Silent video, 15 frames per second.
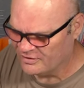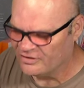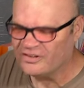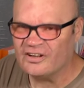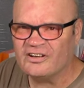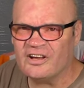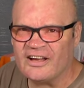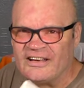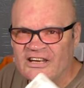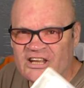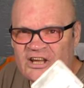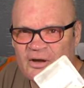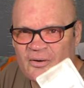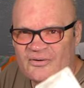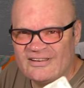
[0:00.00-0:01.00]
You know, like
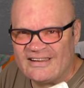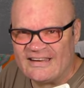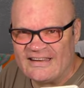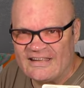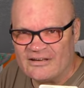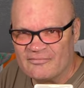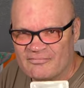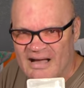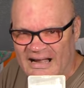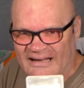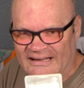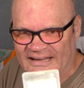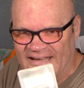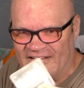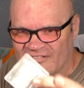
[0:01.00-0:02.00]
neodymium
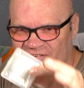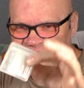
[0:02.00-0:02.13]
magnets,